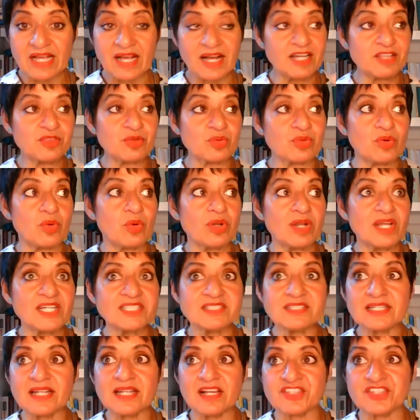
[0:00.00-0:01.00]
I thought all I
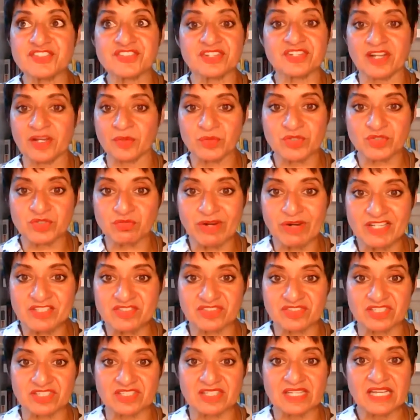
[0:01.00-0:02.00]
did last night was
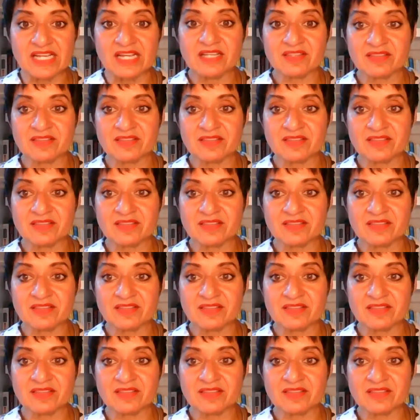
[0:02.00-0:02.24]
rested.